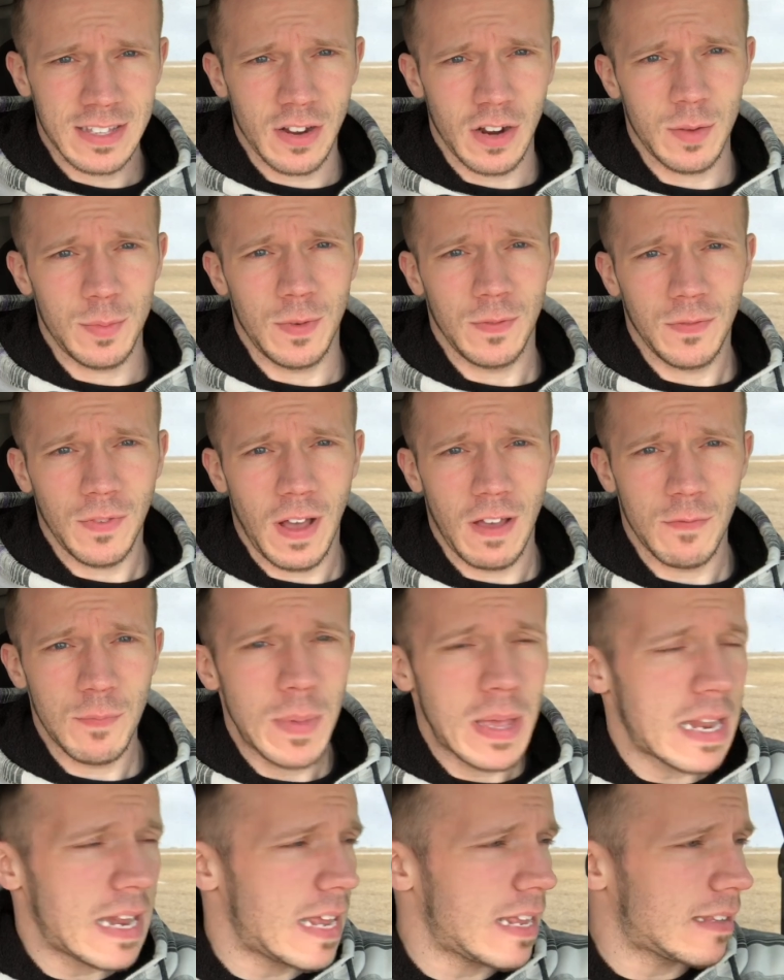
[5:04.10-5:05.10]
It's already been 5
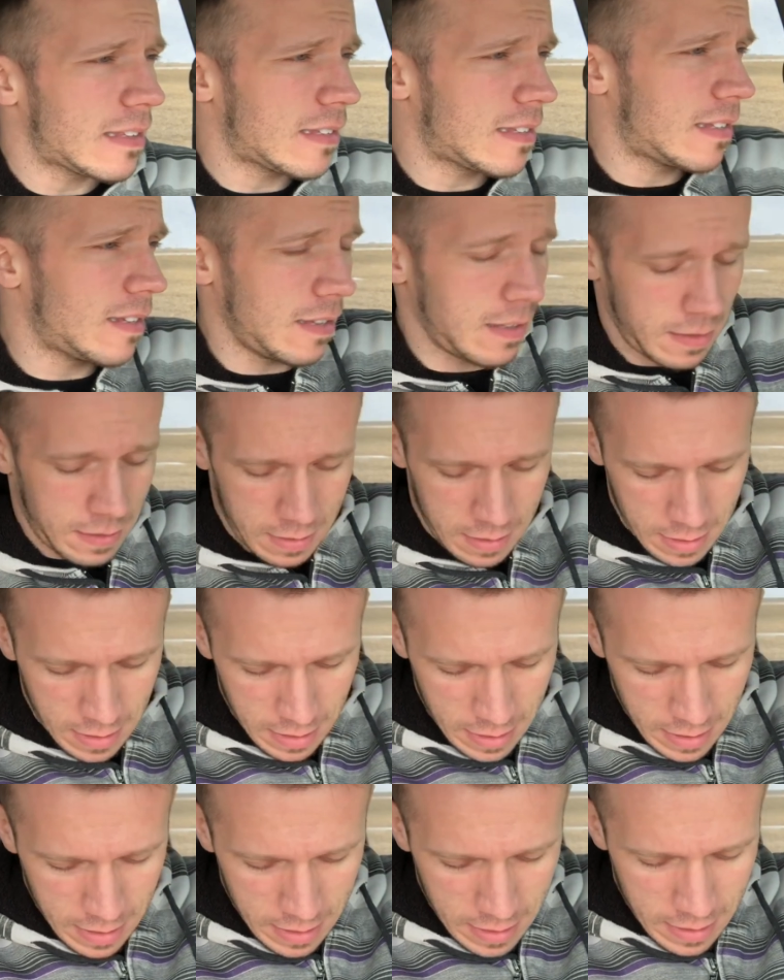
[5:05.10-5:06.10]
minutes.
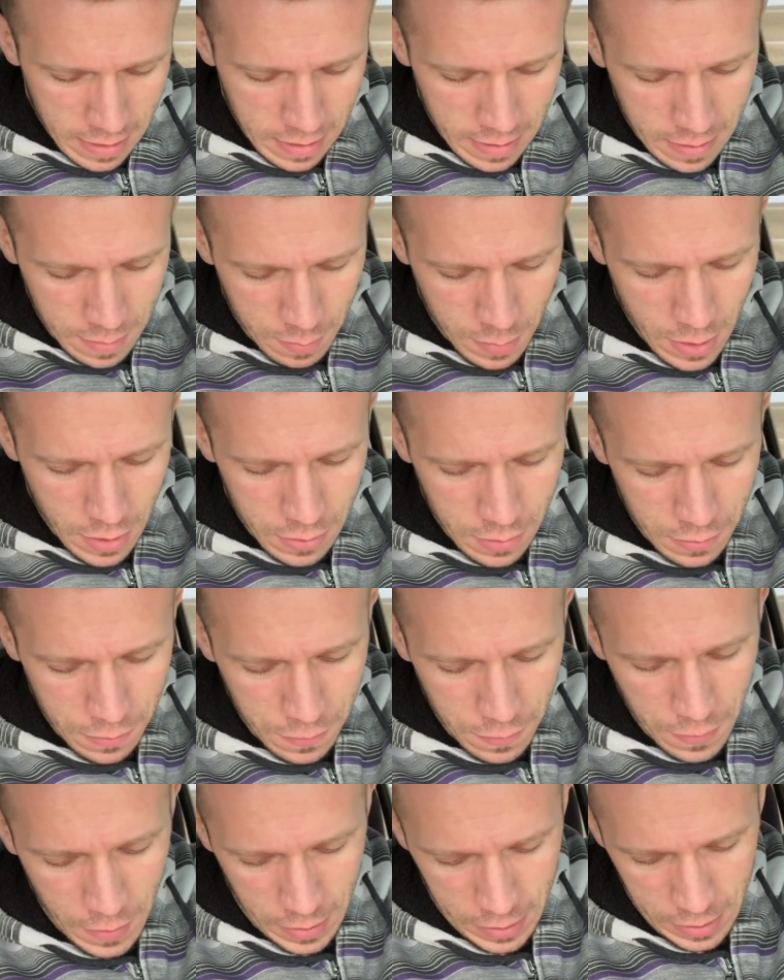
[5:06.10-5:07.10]

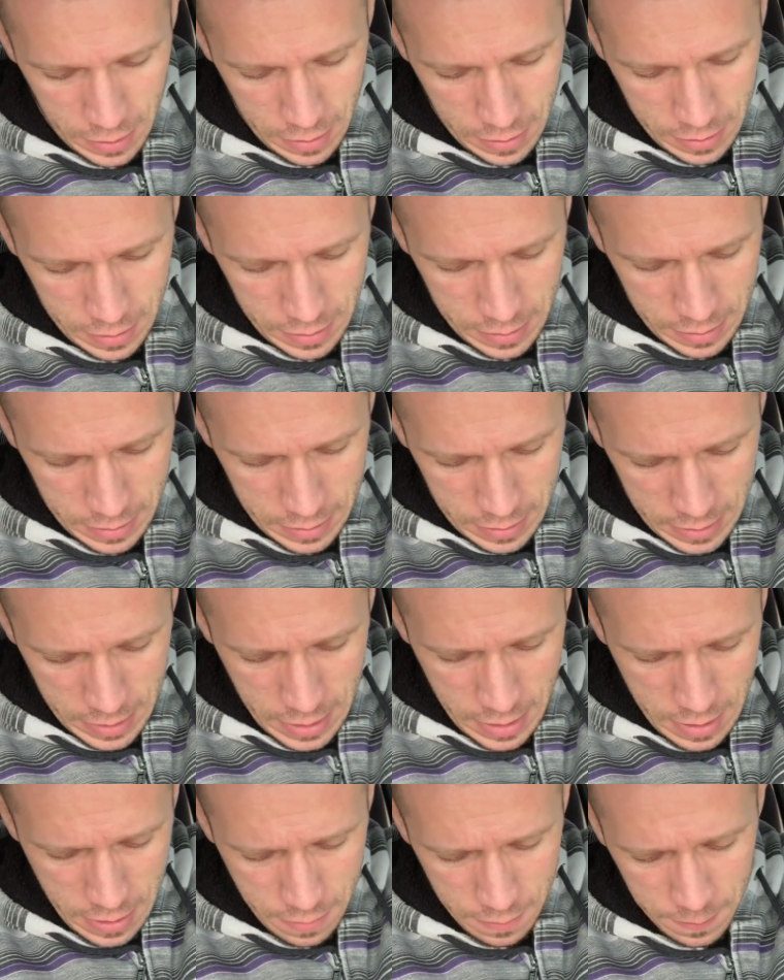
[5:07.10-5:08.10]
Motherfucker,
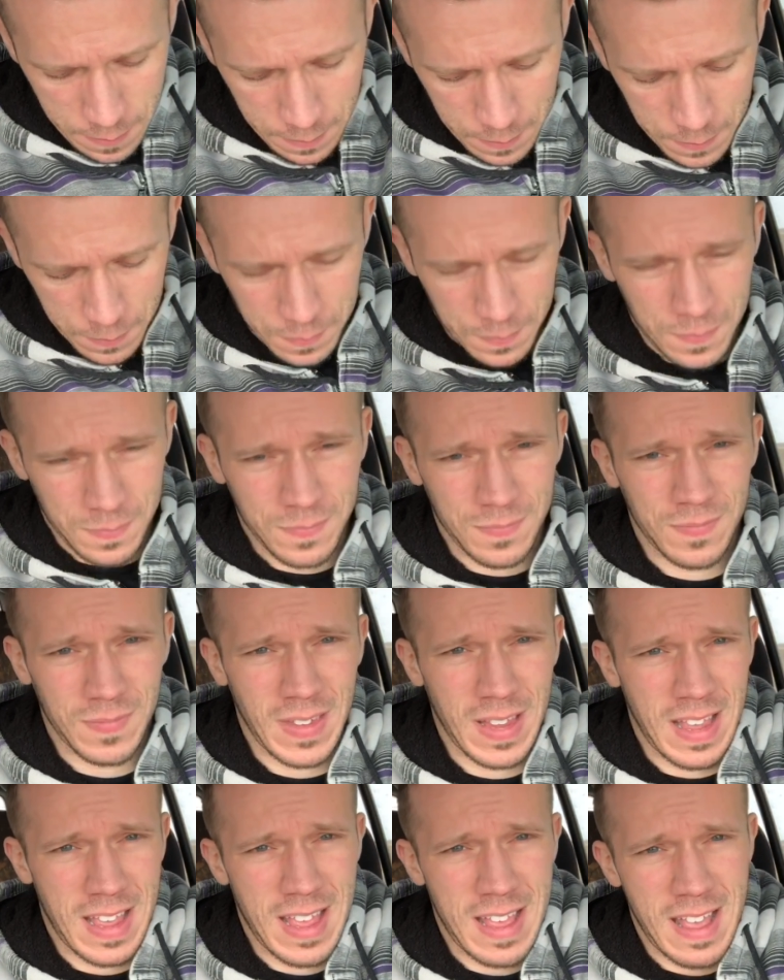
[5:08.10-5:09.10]
you know?
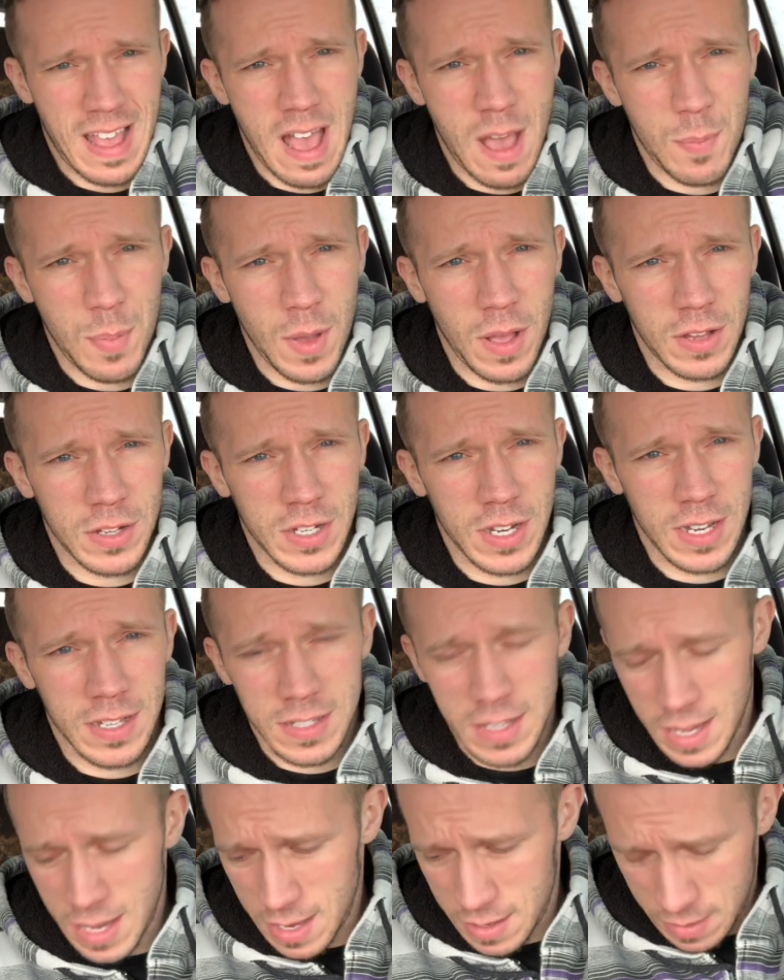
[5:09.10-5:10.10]
I
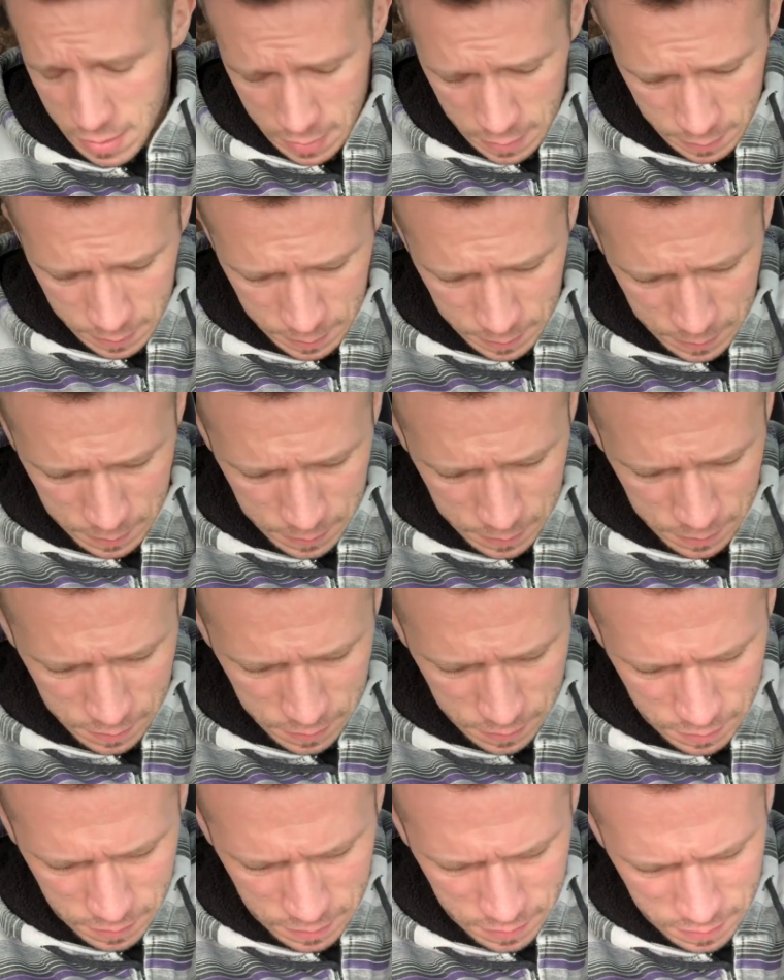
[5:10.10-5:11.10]
apologize, guys.
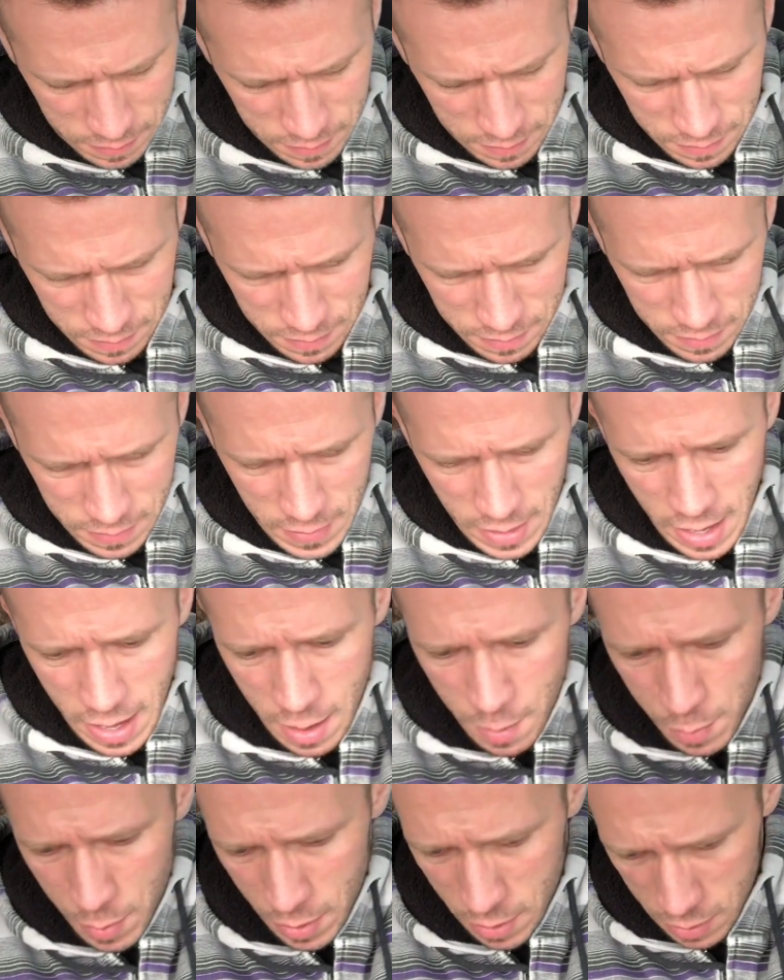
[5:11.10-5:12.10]

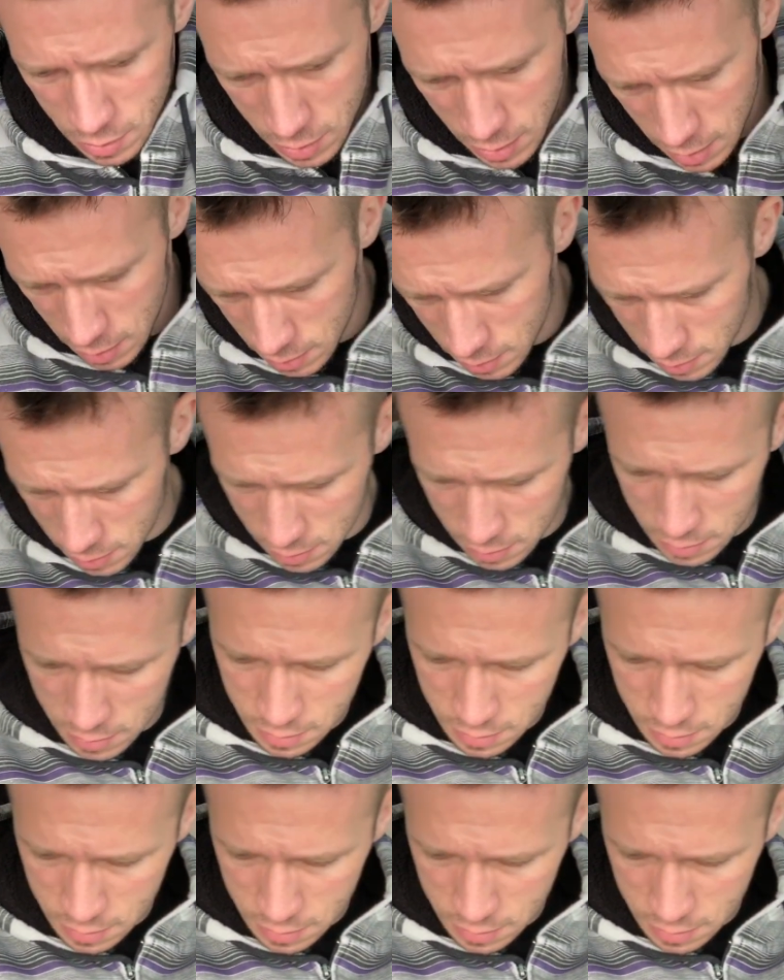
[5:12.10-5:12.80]
I apologize.